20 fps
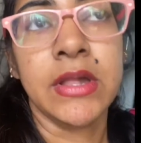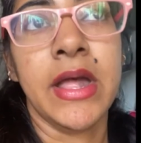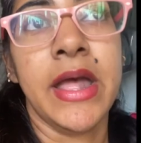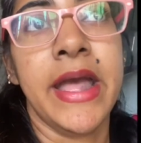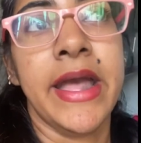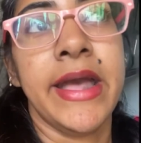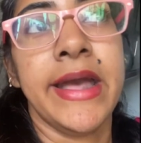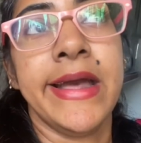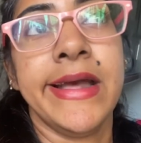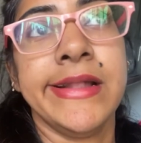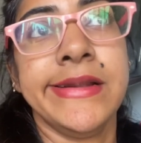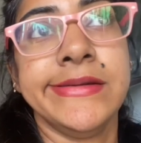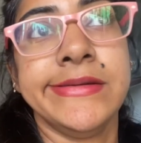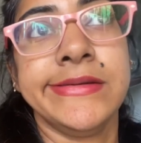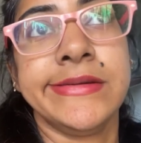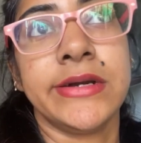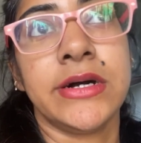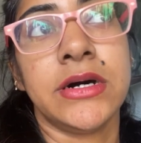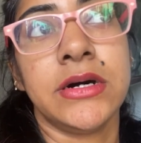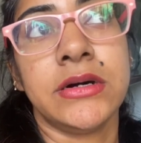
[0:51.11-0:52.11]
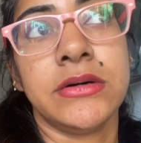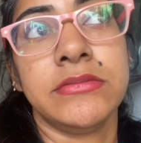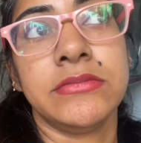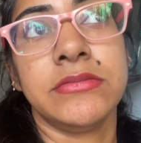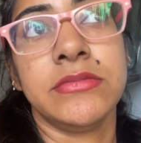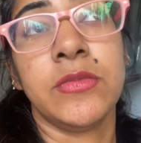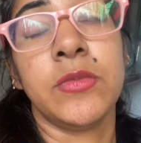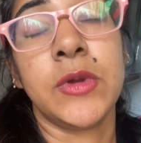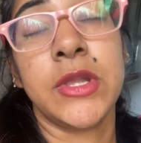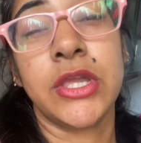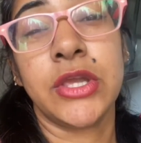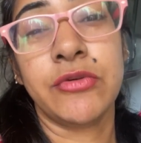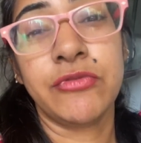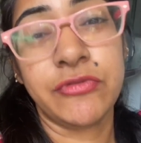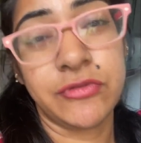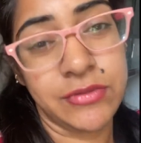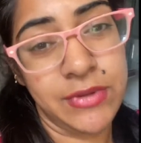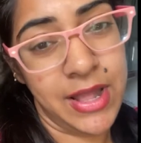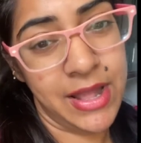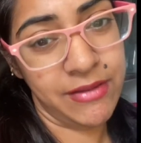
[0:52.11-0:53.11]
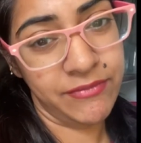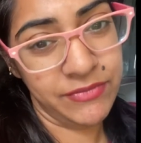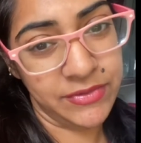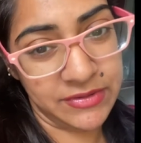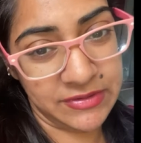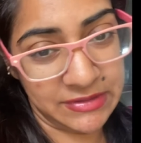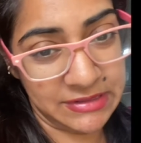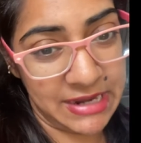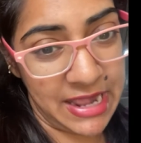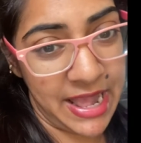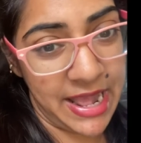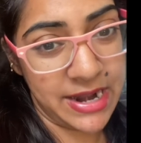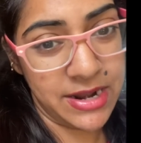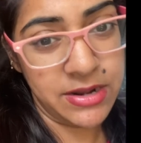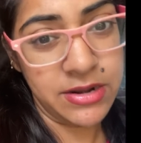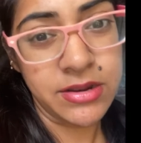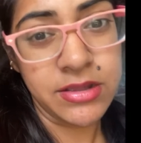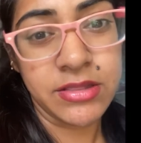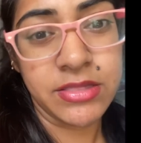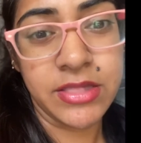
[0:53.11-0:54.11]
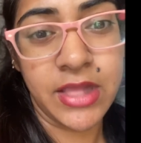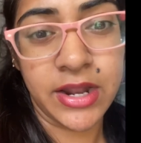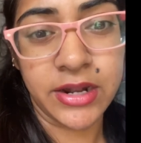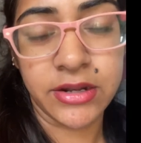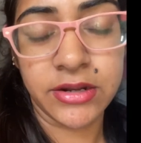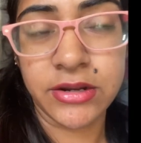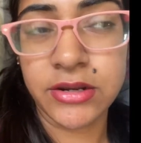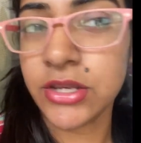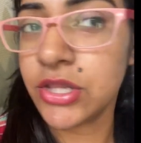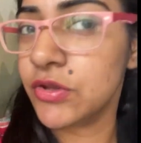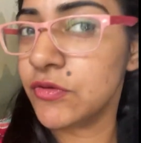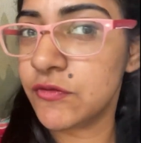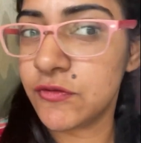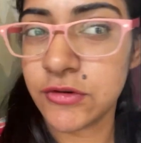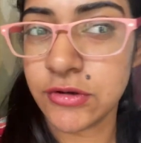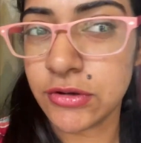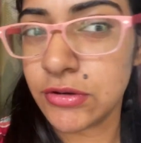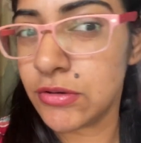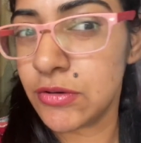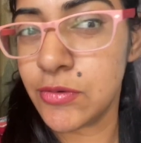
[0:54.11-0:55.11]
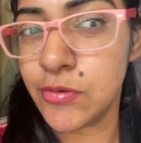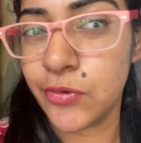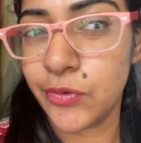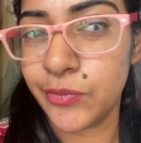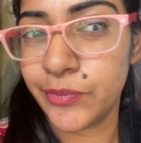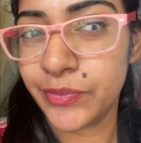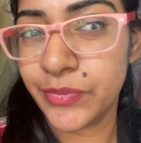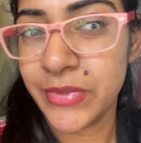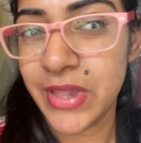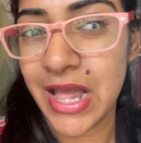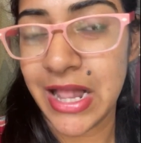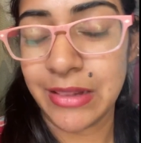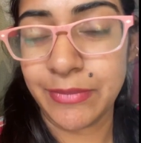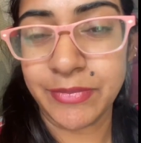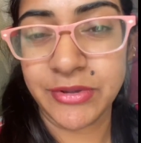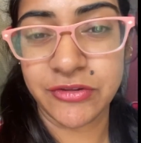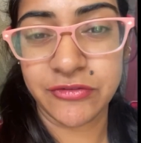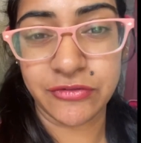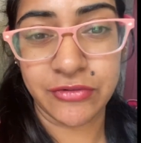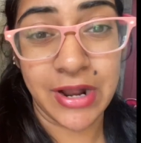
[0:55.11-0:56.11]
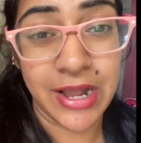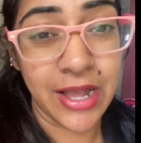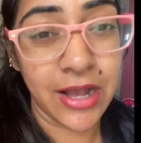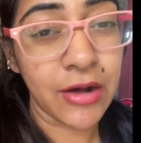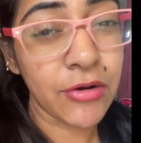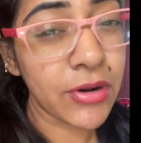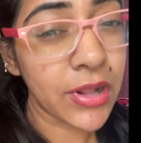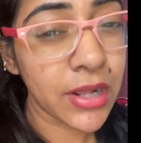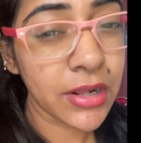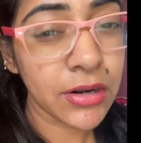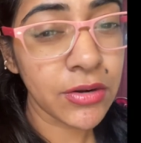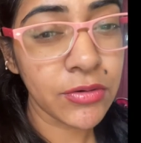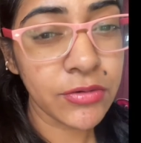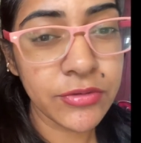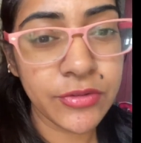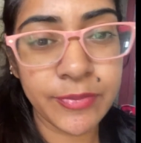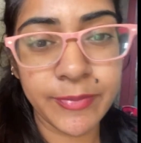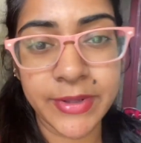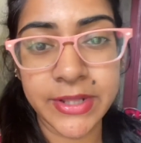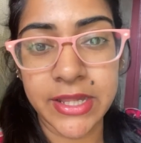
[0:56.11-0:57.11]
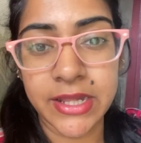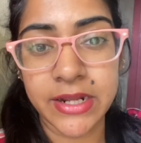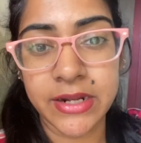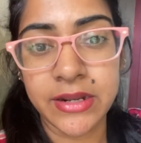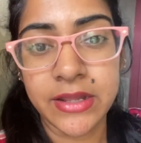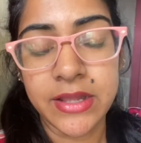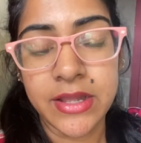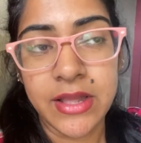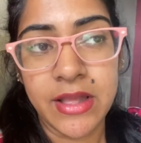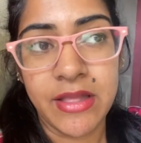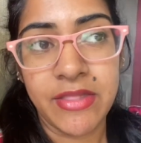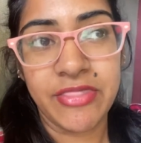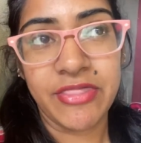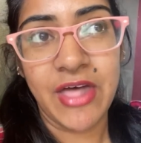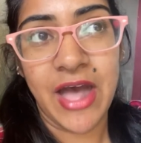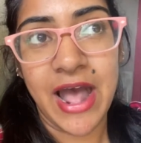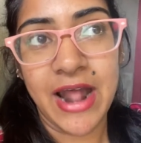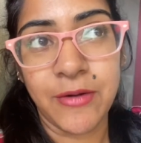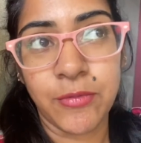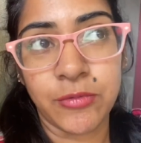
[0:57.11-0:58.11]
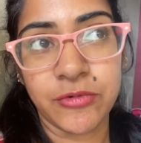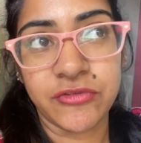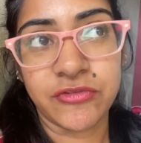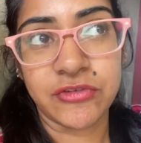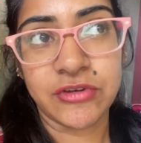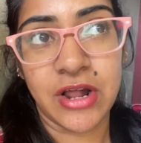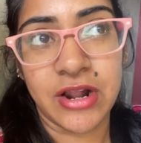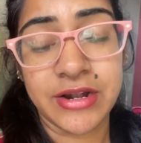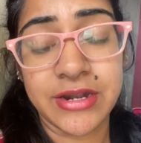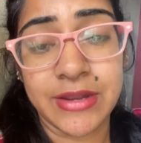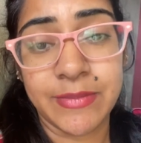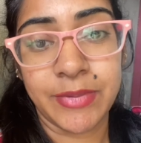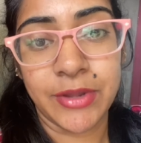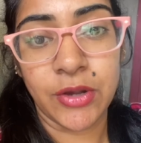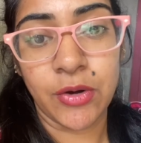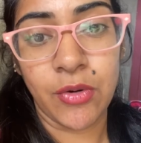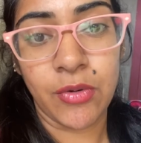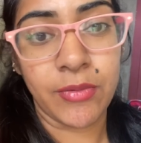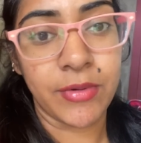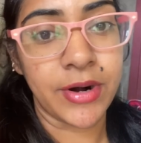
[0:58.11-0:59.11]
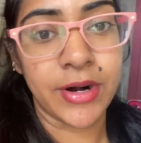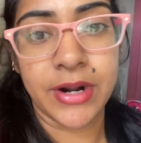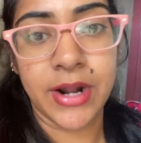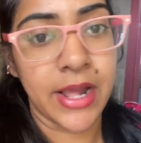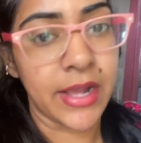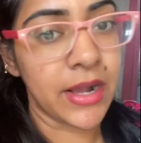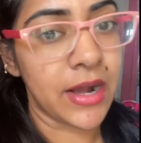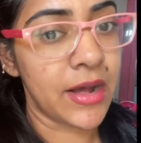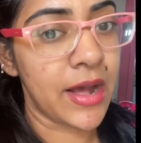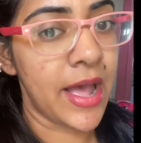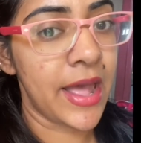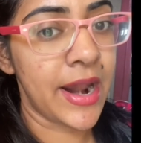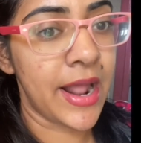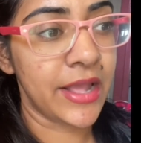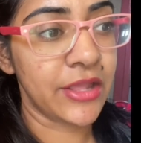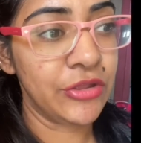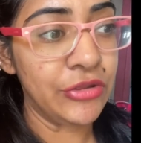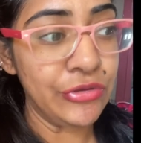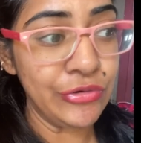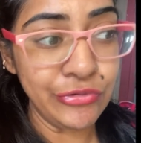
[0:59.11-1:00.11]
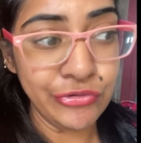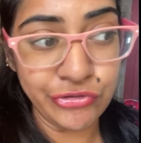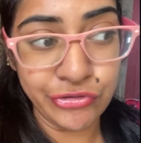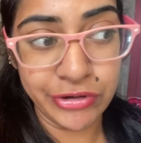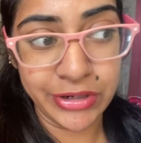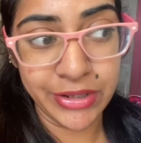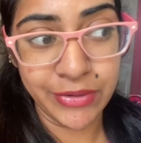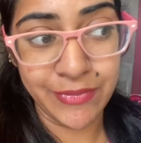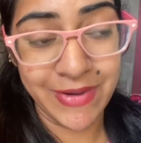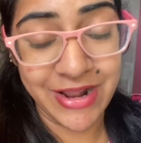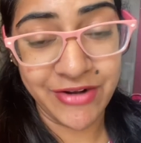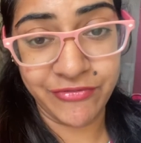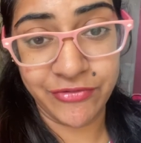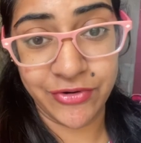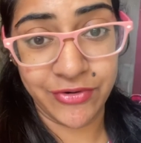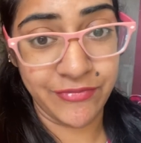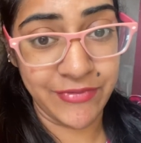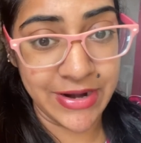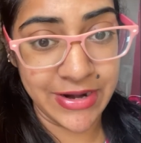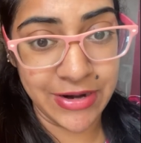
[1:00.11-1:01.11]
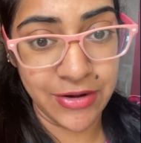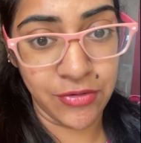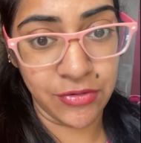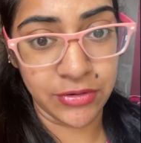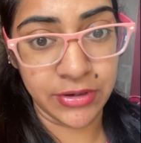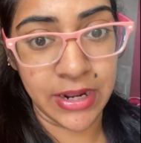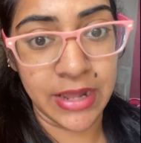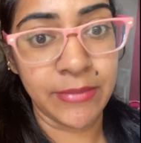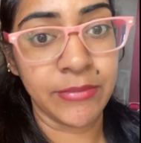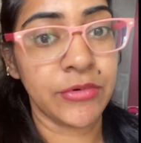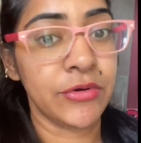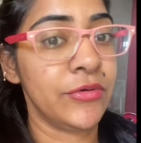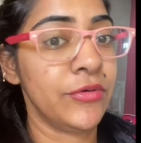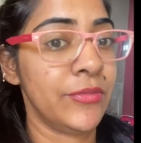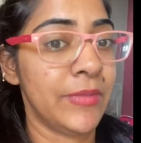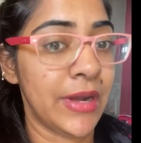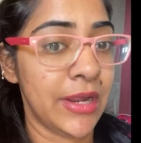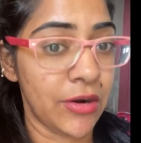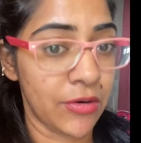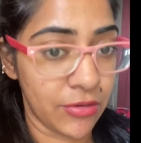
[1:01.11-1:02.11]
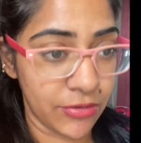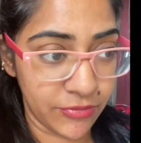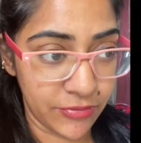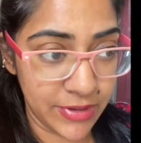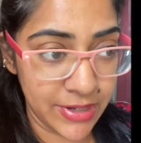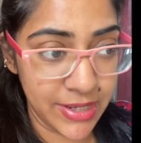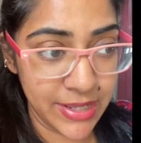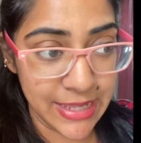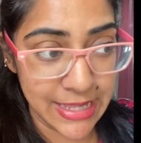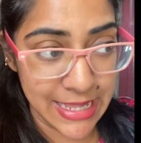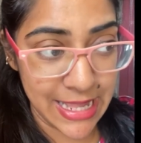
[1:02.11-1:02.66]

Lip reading: And we used to have the stand that used to help us dry out our clothes, but then that would start tipping over, and I usually wait for a very long time to do my laundry.